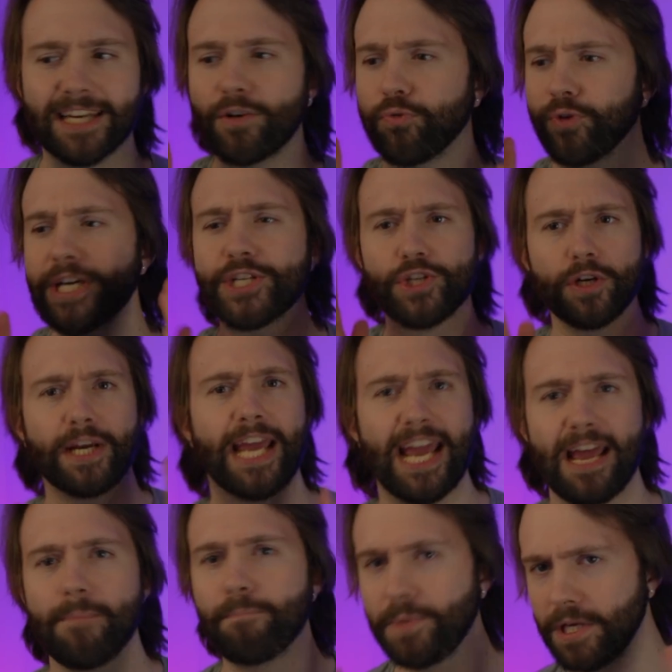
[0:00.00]
creature
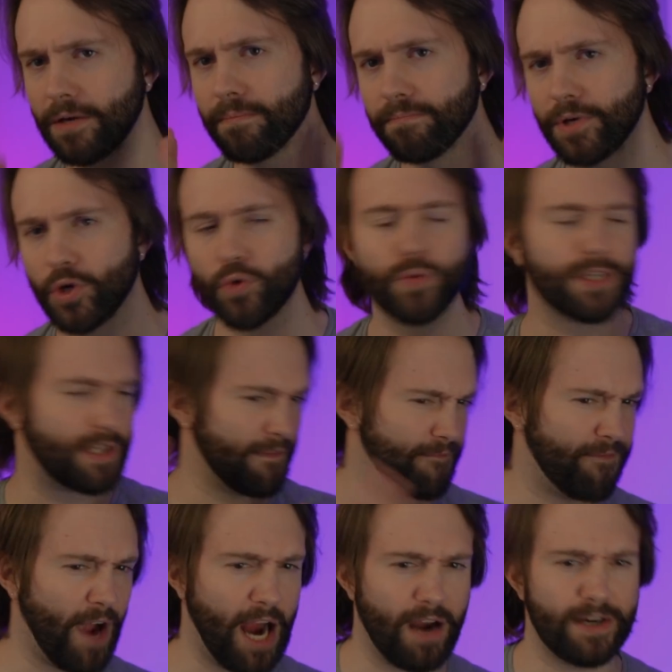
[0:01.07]
can't be immune to
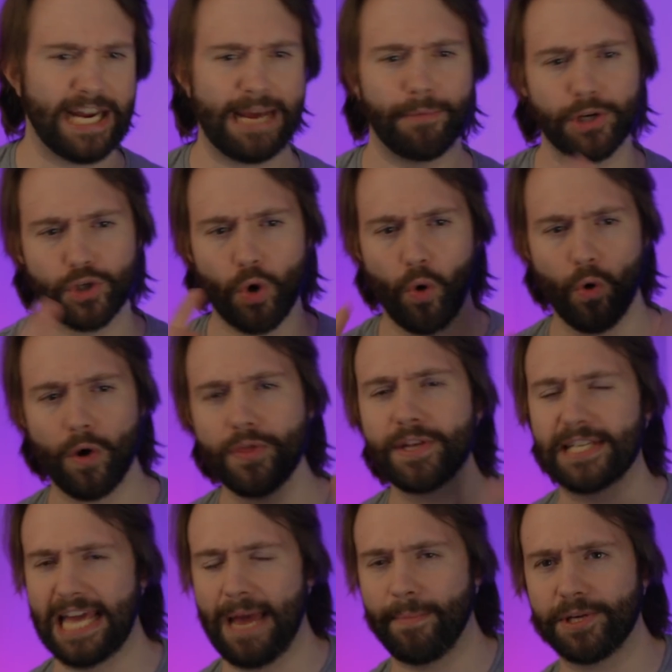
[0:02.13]
fire damage or the
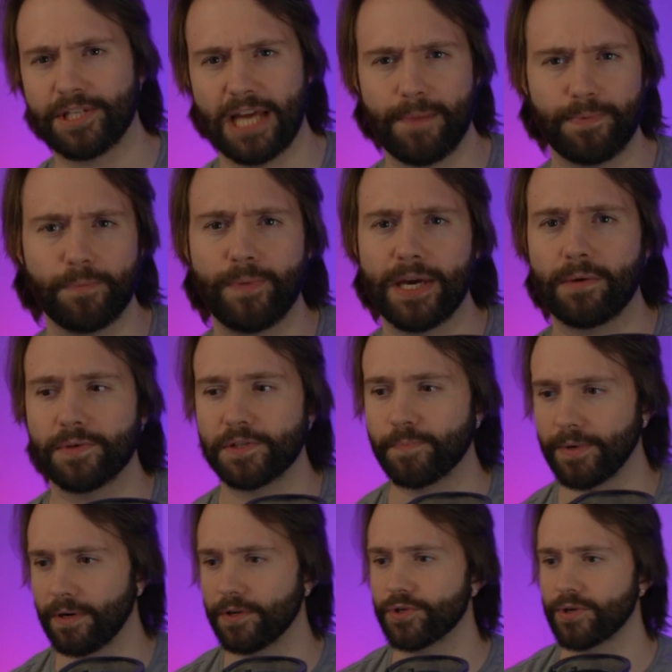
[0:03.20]
damage type you pick with
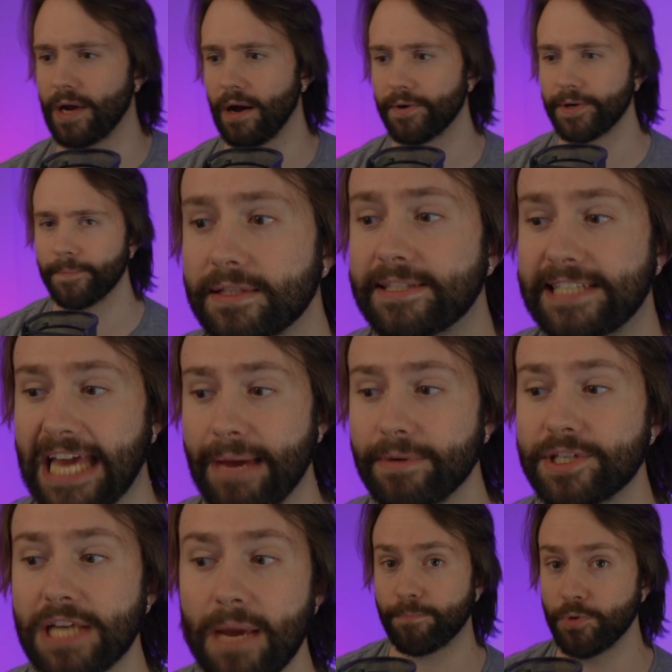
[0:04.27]
Spirit Shroud. The
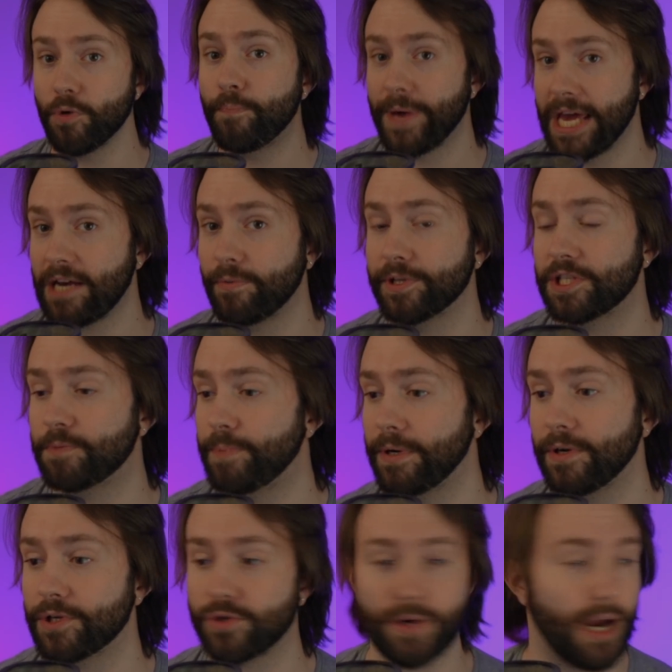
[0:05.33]
damage type you pick with
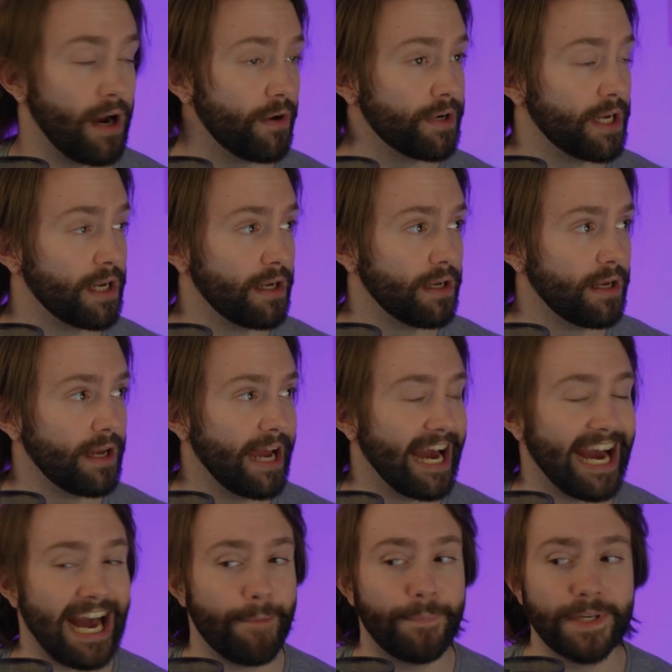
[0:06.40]
Spirit Shroud
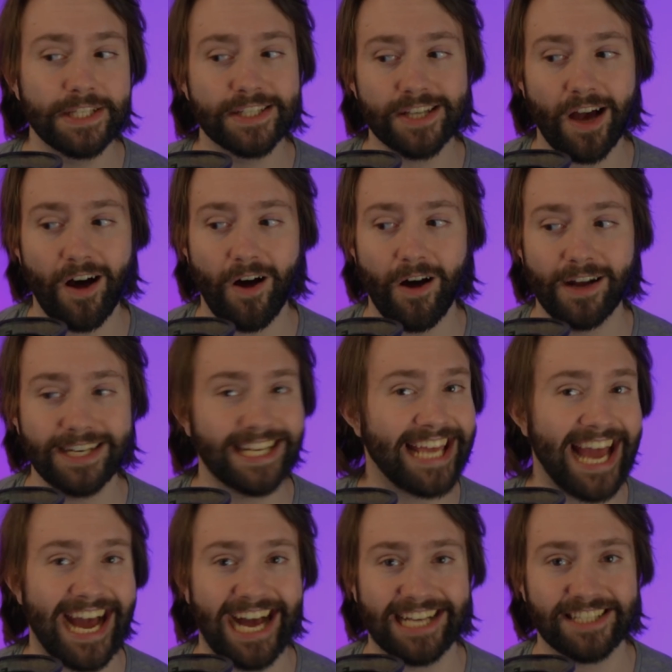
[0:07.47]
happens on
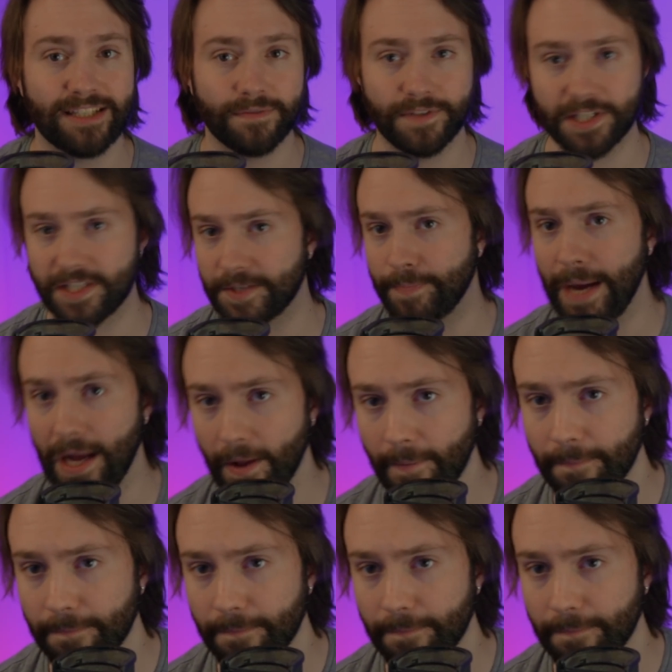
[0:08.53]
cast of the spell.